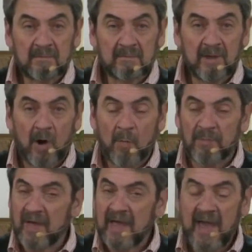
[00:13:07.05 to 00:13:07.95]
The
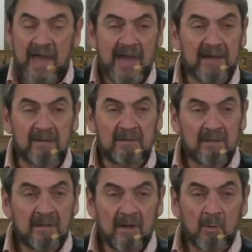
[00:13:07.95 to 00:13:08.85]
hope they
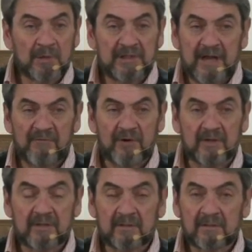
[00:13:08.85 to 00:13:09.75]
had was
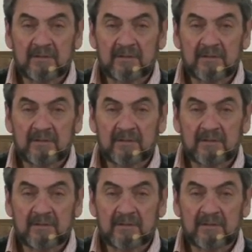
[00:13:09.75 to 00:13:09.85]
different.